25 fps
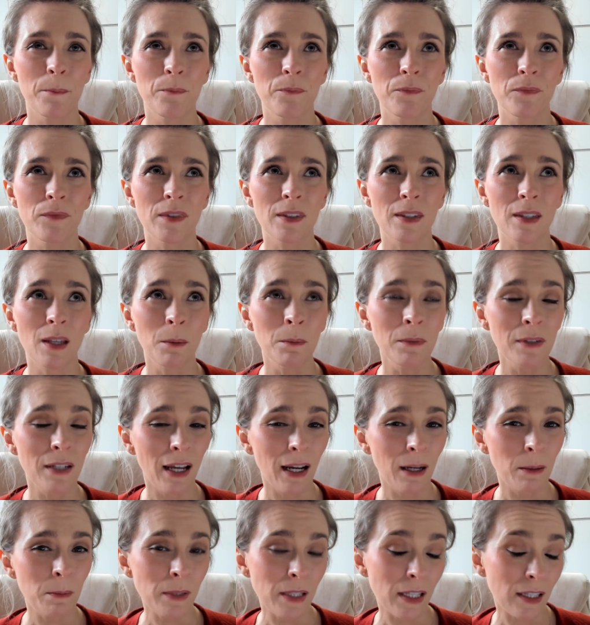
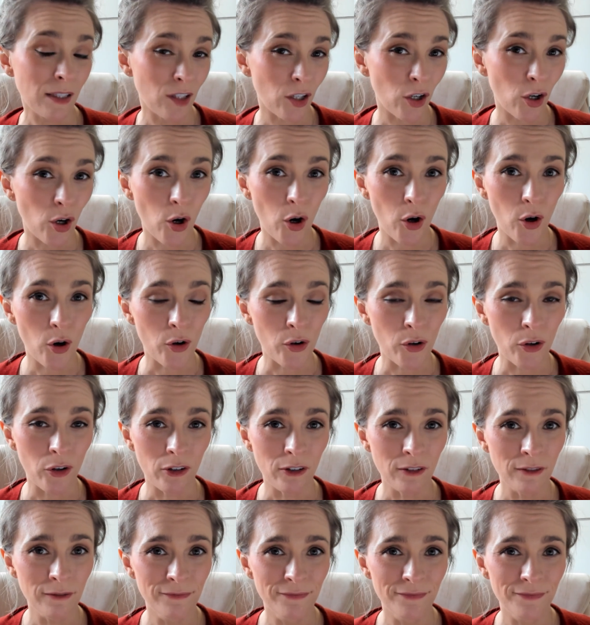Sometimes it's a
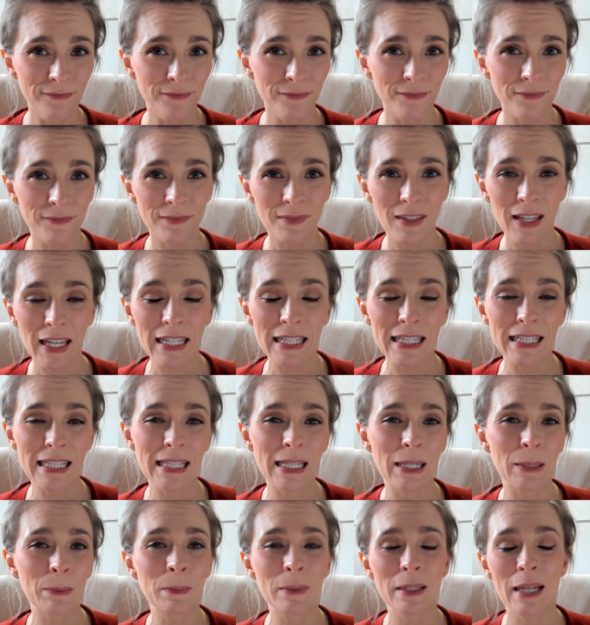kernel, and
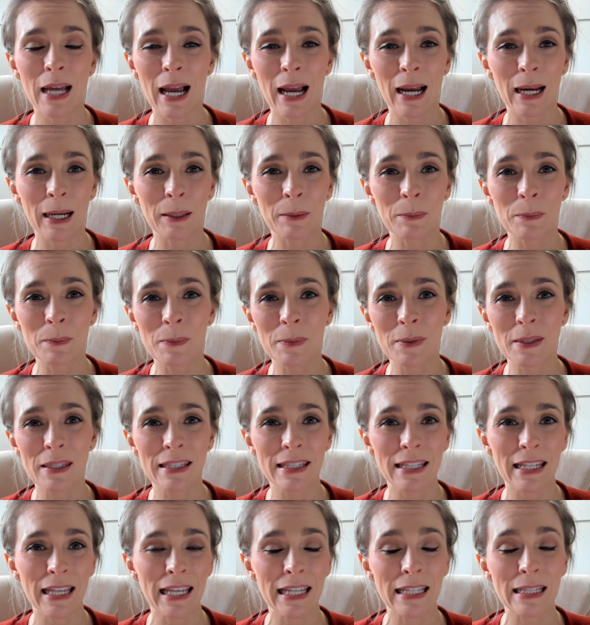
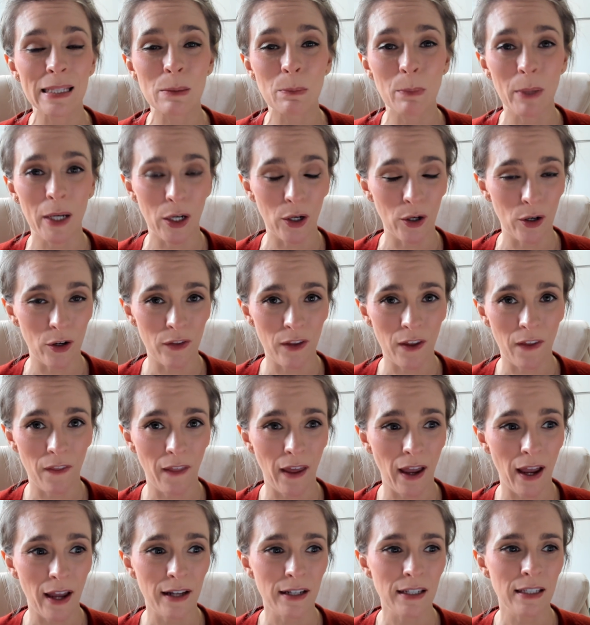sometimes it's bigger than
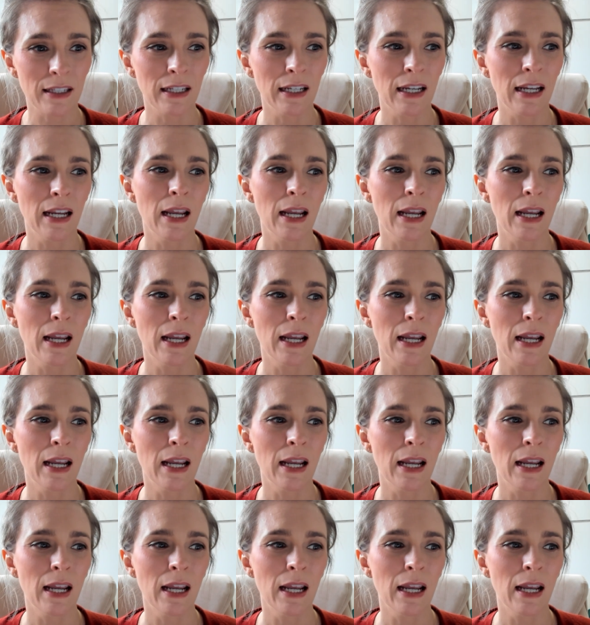that.